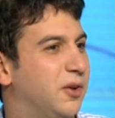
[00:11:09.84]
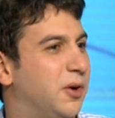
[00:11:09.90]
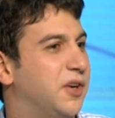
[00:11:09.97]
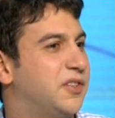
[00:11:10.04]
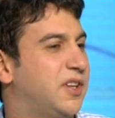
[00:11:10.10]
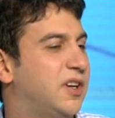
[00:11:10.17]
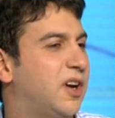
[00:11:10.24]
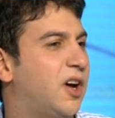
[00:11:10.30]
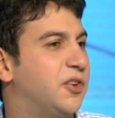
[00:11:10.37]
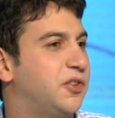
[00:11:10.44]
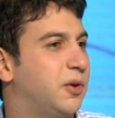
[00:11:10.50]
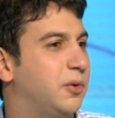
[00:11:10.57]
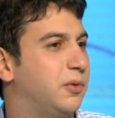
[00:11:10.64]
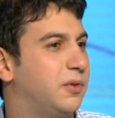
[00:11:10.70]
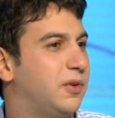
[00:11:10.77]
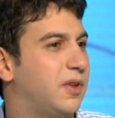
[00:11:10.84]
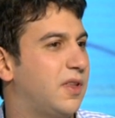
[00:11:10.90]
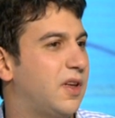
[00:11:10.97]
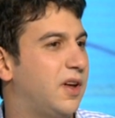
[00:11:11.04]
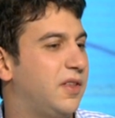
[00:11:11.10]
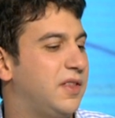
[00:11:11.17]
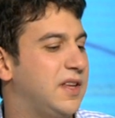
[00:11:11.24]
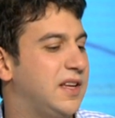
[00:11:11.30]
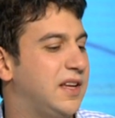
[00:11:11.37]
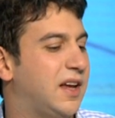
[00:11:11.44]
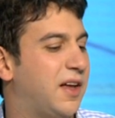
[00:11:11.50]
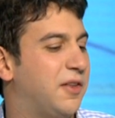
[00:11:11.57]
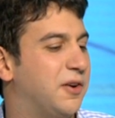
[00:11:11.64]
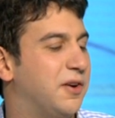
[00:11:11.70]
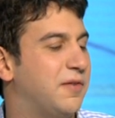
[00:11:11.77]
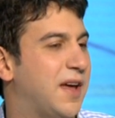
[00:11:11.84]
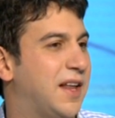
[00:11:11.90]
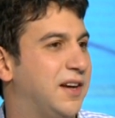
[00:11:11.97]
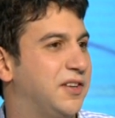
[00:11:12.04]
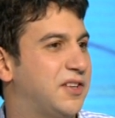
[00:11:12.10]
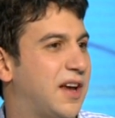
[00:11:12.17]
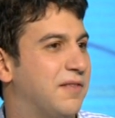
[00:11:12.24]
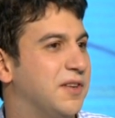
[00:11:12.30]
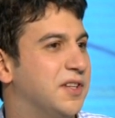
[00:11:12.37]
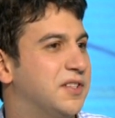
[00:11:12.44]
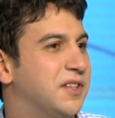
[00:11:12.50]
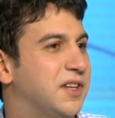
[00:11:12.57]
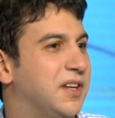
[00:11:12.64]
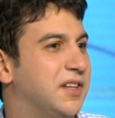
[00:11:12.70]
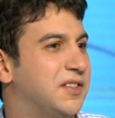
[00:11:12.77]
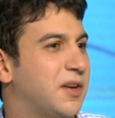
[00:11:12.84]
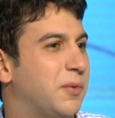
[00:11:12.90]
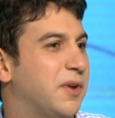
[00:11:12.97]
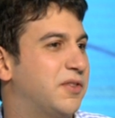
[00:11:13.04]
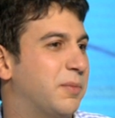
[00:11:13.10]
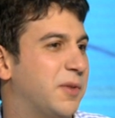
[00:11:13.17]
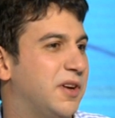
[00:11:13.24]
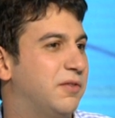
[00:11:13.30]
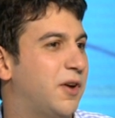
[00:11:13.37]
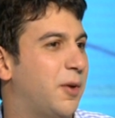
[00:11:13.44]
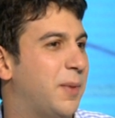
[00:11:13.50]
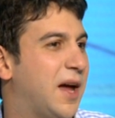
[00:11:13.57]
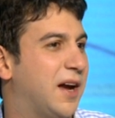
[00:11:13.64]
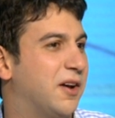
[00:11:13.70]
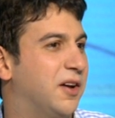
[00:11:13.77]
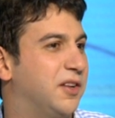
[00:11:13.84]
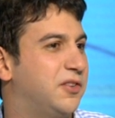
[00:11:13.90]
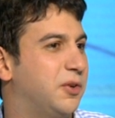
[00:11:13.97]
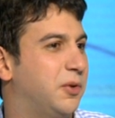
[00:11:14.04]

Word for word: lawyers, and also the other advantage, obviously, is that we have something to fall back on.